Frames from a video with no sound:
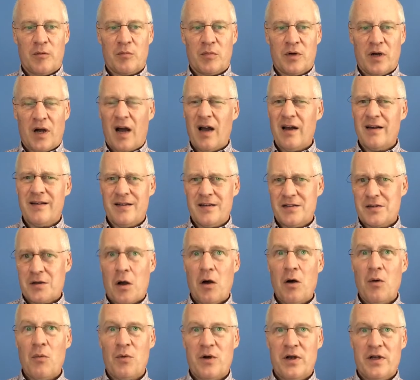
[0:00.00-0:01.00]
God is
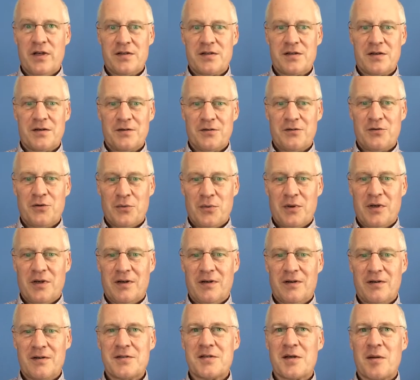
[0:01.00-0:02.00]
always doing
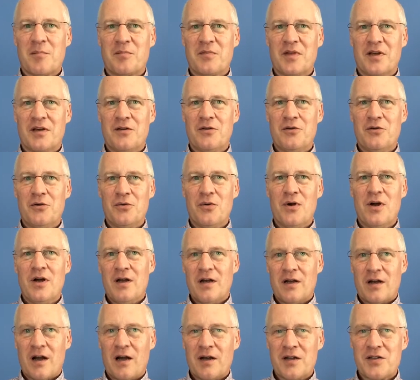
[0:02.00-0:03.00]
something new.
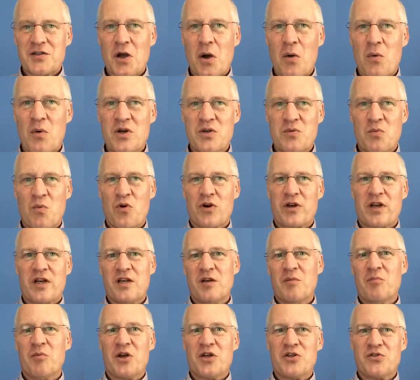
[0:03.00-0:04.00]
God is always working
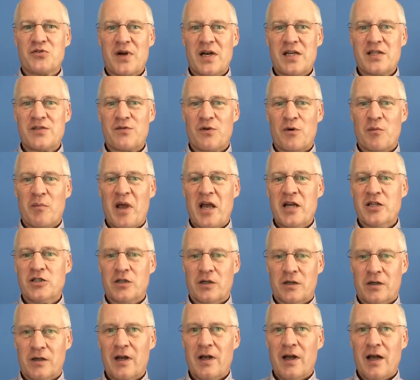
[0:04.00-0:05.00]
to bring
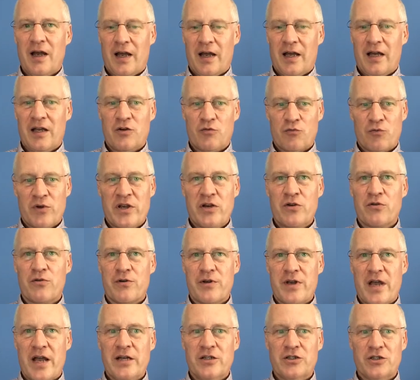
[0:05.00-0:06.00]
transformation and
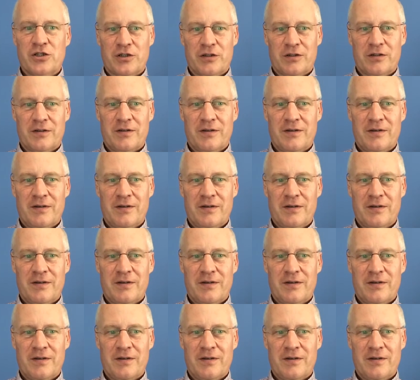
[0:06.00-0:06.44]
recreation.